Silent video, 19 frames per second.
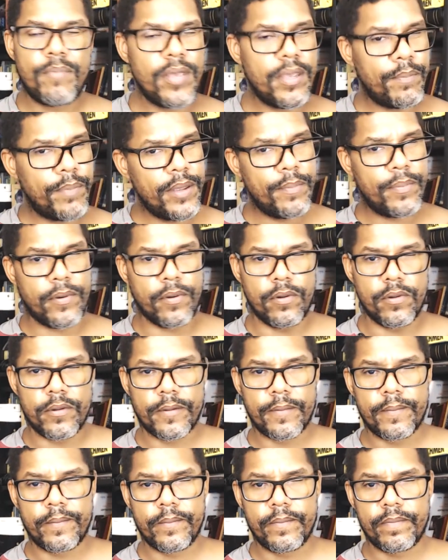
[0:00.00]
People,
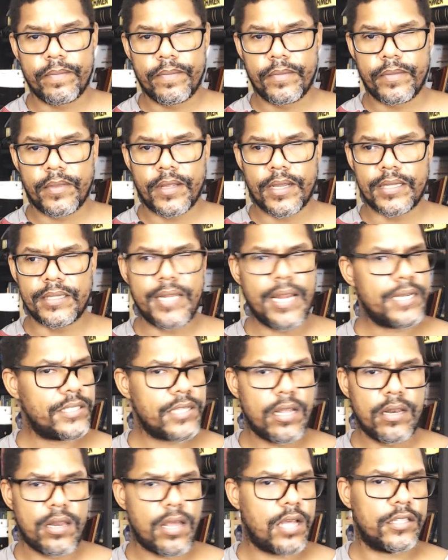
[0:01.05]
there's a
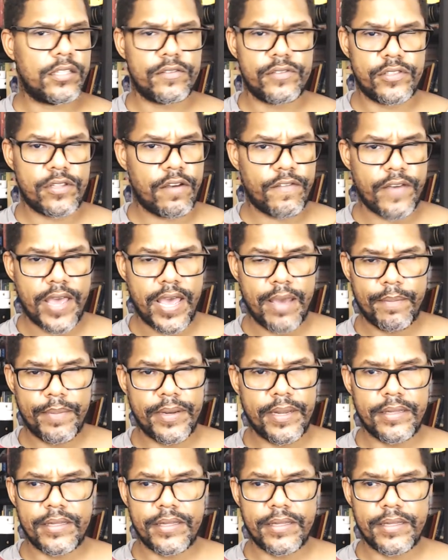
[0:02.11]
lot of stuff happening